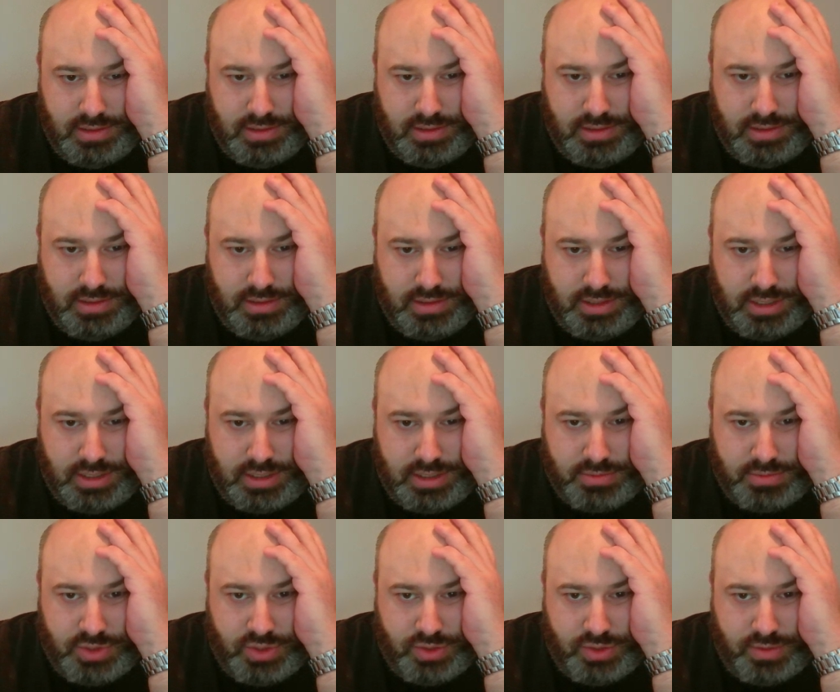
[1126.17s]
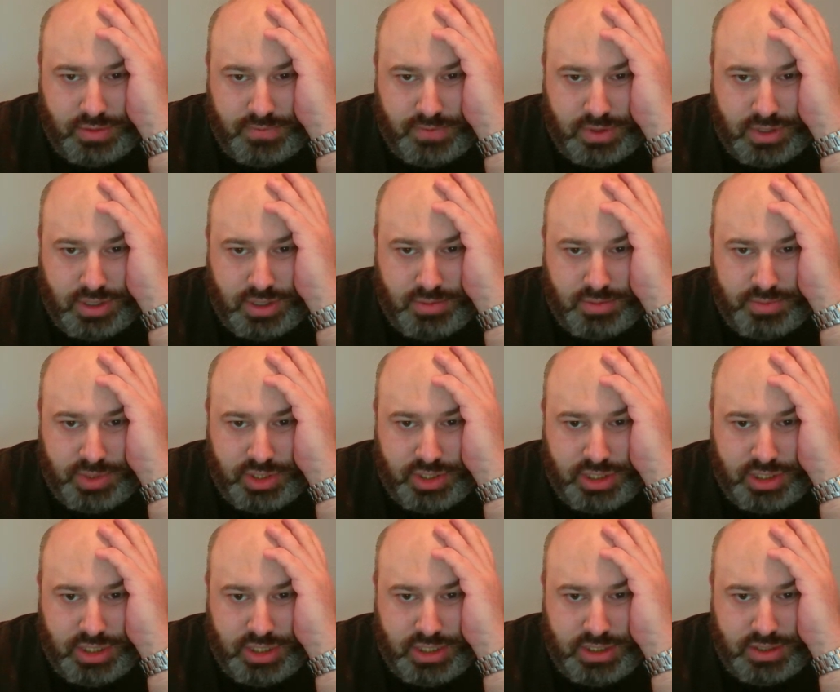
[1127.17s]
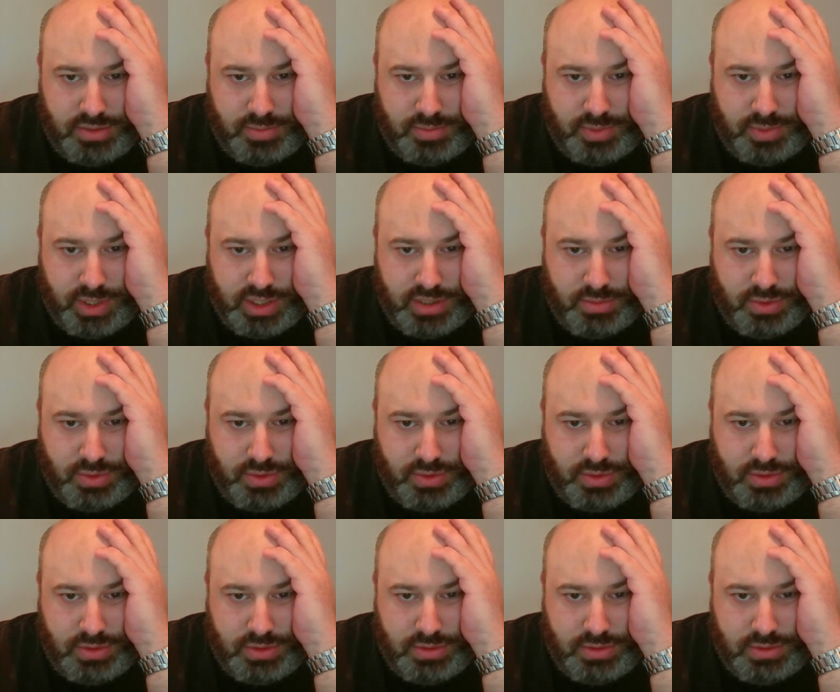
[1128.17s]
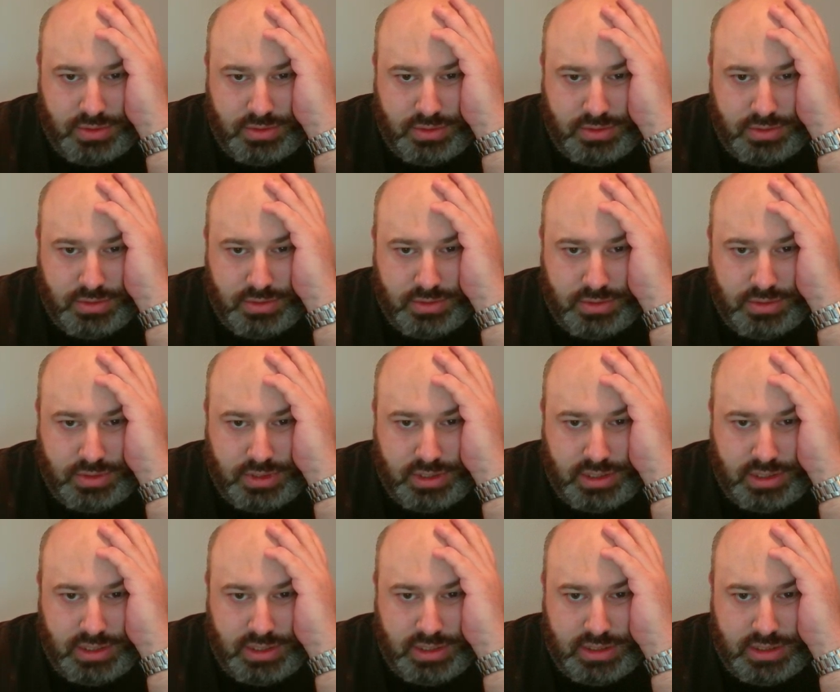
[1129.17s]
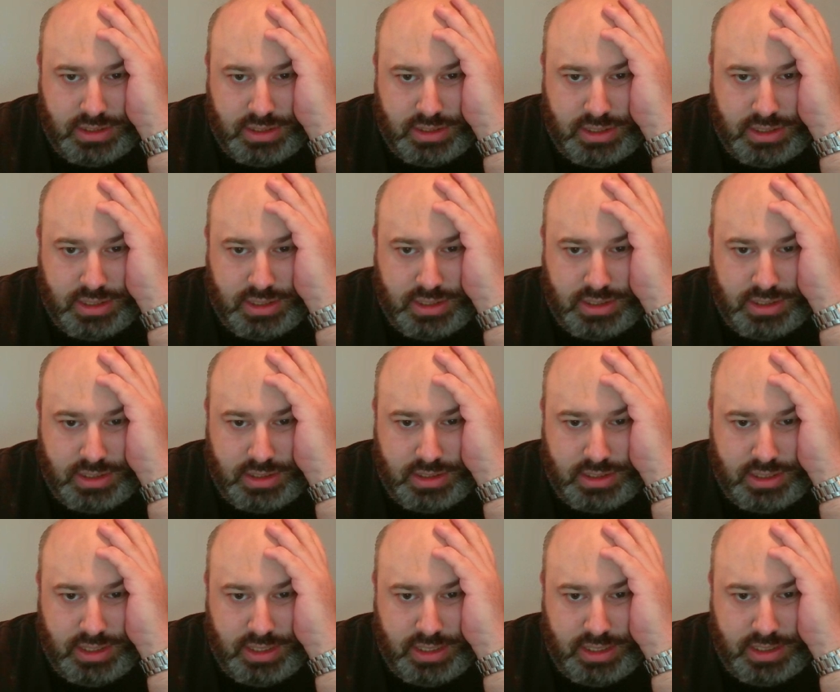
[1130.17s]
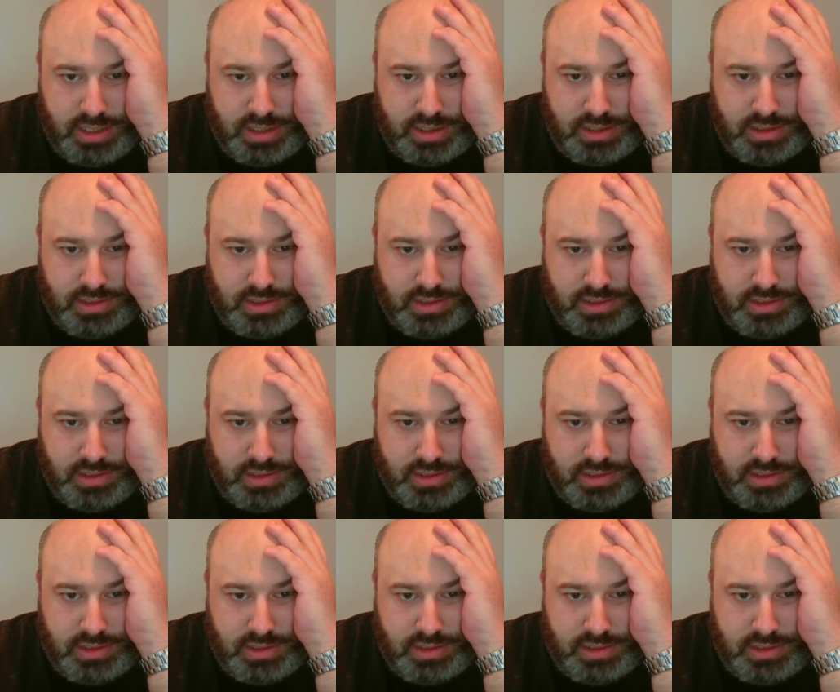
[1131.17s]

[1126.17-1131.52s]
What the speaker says: is there some sort of a compensation possible? Takes here.